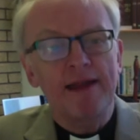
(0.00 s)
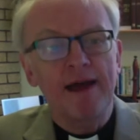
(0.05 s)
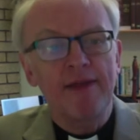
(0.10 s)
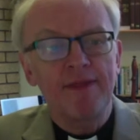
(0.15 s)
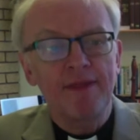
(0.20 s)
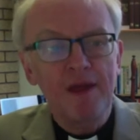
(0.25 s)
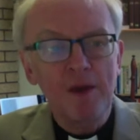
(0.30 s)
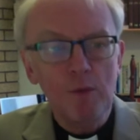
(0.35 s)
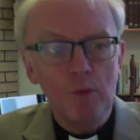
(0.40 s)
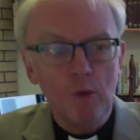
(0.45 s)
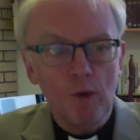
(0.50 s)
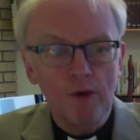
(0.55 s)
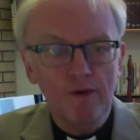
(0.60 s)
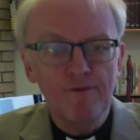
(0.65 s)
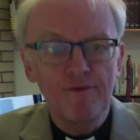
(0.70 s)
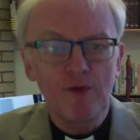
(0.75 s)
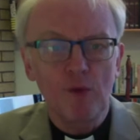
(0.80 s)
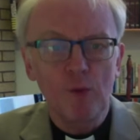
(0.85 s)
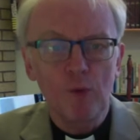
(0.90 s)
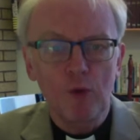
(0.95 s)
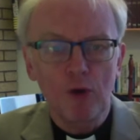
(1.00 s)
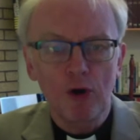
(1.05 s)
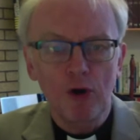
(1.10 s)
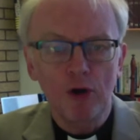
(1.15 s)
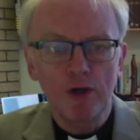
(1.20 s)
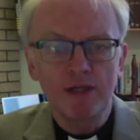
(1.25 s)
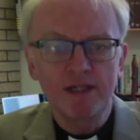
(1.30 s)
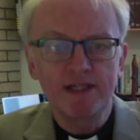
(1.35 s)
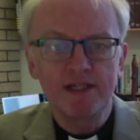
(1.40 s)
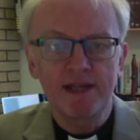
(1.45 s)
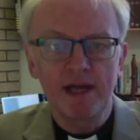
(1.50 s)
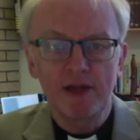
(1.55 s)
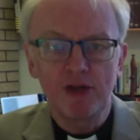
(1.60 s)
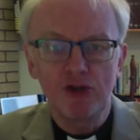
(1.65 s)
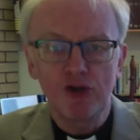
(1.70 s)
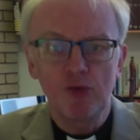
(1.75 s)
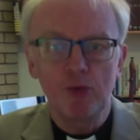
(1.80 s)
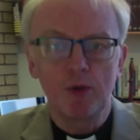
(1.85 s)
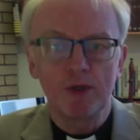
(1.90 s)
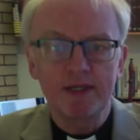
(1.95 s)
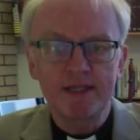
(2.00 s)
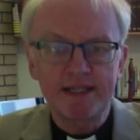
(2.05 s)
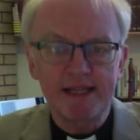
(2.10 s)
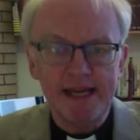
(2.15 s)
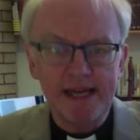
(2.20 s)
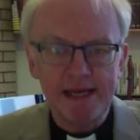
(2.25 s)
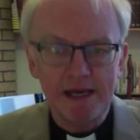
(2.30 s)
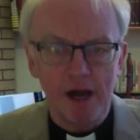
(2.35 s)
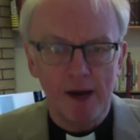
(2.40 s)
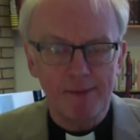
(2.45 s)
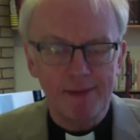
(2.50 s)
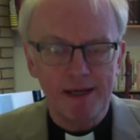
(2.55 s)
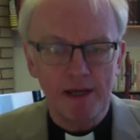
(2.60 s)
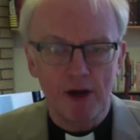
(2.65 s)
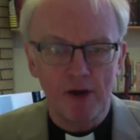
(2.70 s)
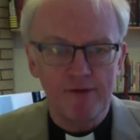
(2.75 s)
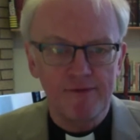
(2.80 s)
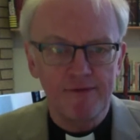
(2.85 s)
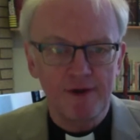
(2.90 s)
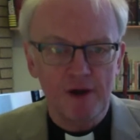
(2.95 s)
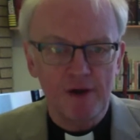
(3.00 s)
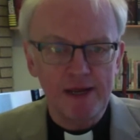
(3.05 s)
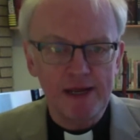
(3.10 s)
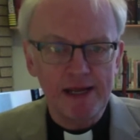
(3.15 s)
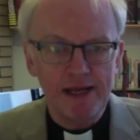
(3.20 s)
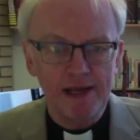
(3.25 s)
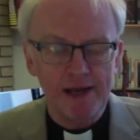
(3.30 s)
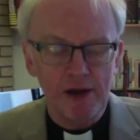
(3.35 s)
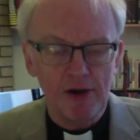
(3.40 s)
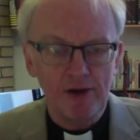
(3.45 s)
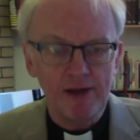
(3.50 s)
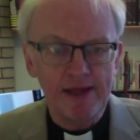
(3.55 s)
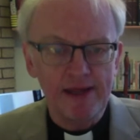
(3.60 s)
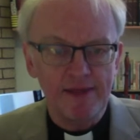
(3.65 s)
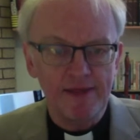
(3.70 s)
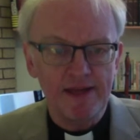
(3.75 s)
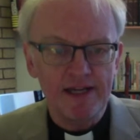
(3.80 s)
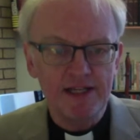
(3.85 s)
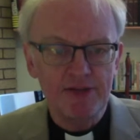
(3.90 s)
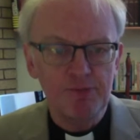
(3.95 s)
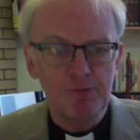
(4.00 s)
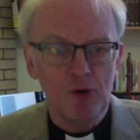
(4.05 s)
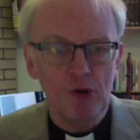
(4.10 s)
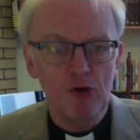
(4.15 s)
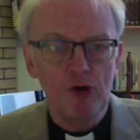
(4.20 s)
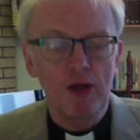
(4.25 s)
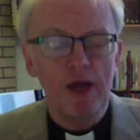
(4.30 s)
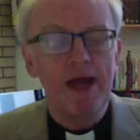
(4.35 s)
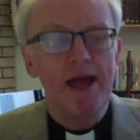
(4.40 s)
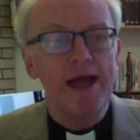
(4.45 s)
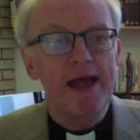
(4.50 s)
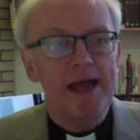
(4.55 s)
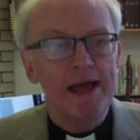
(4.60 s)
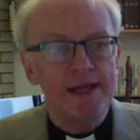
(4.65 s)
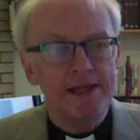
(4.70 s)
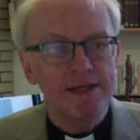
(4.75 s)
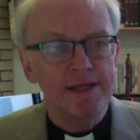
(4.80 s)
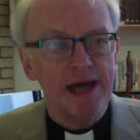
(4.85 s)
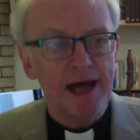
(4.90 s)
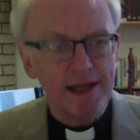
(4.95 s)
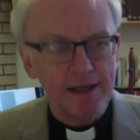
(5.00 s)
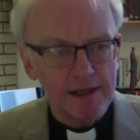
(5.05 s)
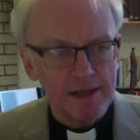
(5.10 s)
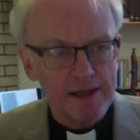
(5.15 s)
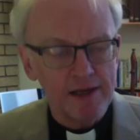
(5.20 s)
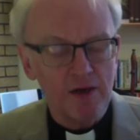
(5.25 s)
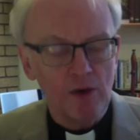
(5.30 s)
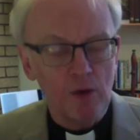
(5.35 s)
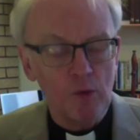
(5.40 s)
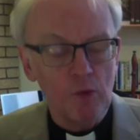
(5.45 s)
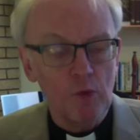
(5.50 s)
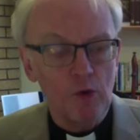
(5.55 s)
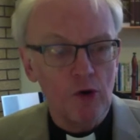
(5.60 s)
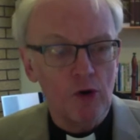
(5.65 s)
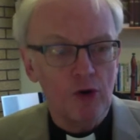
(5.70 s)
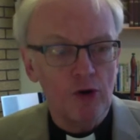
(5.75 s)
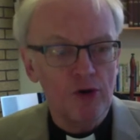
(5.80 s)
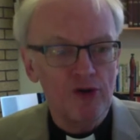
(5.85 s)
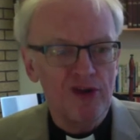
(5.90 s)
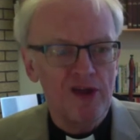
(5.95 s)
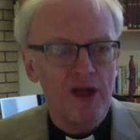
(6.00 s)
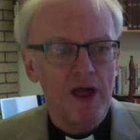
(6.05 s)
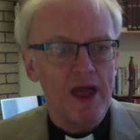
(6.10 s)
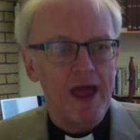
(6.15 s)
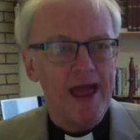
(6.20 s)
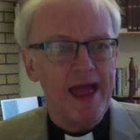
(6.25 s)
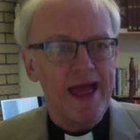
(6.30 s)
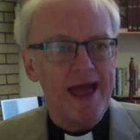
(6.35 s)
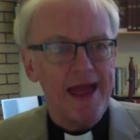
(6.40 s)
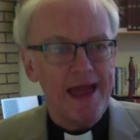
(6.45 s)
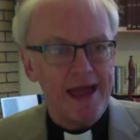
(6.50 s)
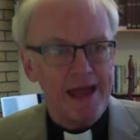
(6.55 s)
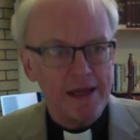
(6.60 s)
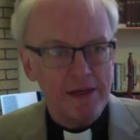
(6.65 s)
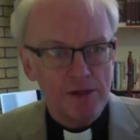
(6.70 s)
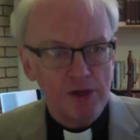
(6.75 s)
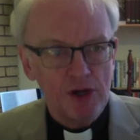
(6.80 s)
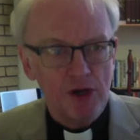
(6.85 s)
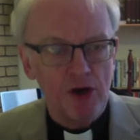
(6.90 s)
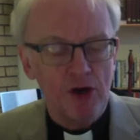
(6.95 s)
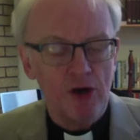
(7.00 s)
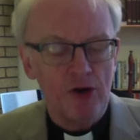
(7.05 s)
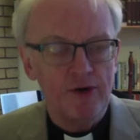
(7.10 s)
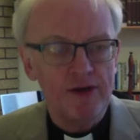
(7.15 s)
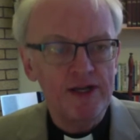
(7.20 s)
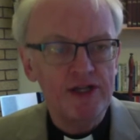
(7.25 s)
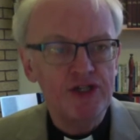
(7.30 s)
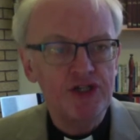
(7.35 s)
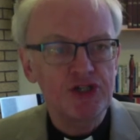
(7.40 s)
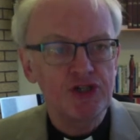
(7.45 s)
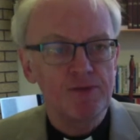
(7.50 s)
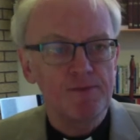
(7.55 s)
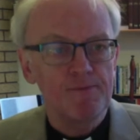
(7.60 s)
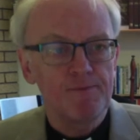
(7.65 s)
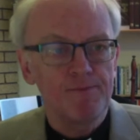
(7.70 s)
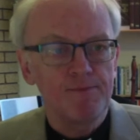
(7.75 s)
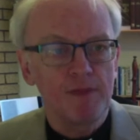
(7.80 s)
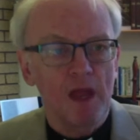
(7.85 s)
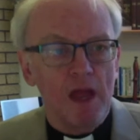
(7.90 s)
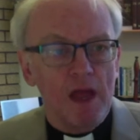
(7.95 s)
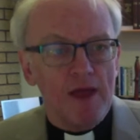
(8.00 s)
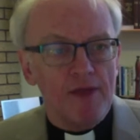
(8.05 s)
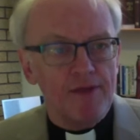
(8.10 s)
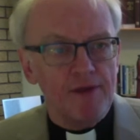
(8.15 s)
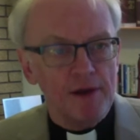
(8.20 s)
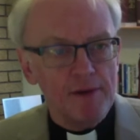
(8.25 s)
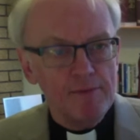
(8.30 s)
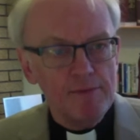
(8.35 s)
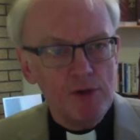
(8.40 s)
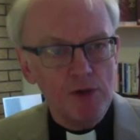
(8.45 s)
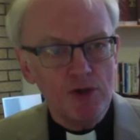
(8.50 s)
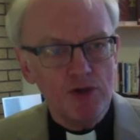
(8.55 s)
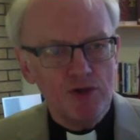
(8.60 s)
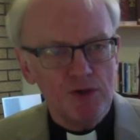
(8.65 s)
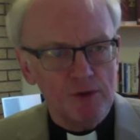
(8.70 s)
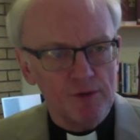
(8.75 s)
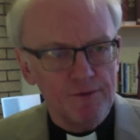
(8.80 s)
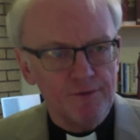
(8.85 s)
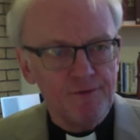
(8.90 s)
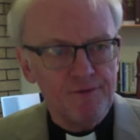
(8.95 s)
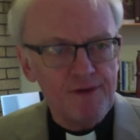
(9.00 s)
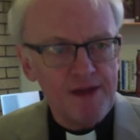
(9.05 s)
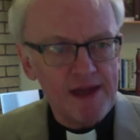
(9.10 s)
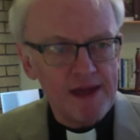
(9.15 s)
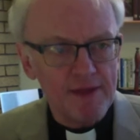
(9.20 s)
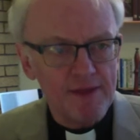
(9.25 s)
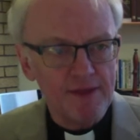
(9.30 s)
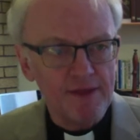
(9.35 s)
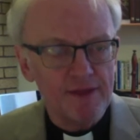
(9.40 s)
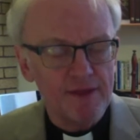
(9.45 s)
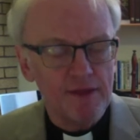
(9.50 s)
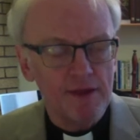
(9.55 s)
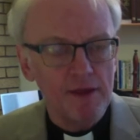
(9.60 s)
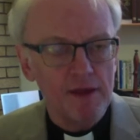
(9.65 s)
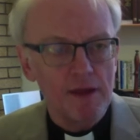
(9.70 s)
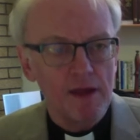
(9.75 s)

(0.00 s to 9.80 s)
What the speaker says: I think one of the words that you will see coming out very clearly in this book is that little word, encourage. Their mutual faith